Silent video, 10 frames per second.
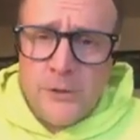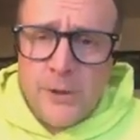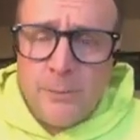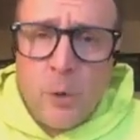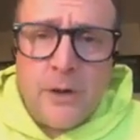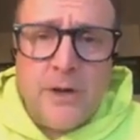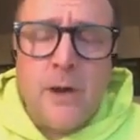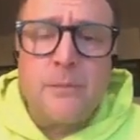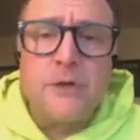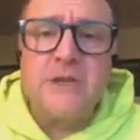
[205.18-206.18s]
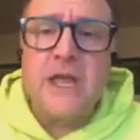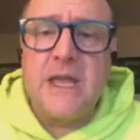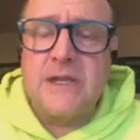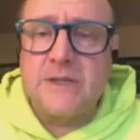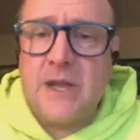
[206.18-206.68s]
What are the important
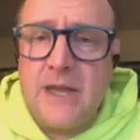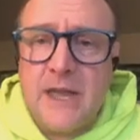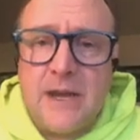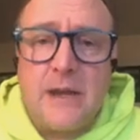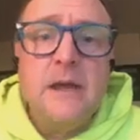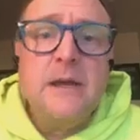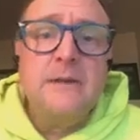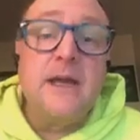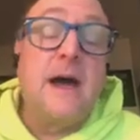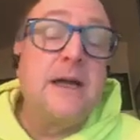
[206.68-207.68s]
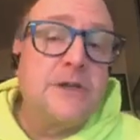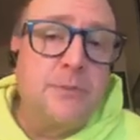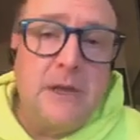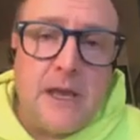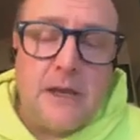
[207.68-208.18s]
numbers, the ASIN, the
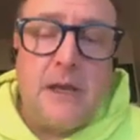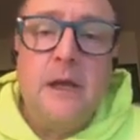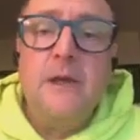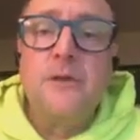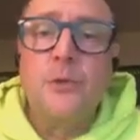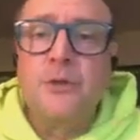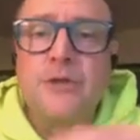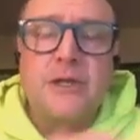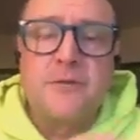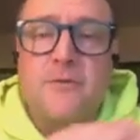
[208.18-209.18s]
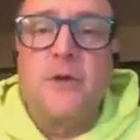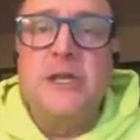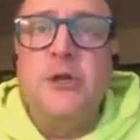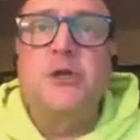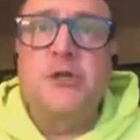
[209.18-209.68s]
ISBN, those
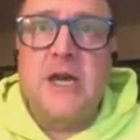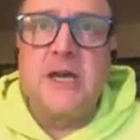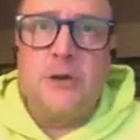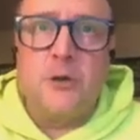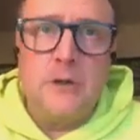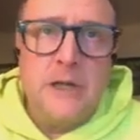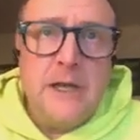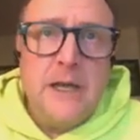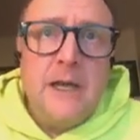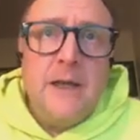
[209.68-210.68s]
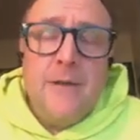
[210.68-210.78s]
things for each title.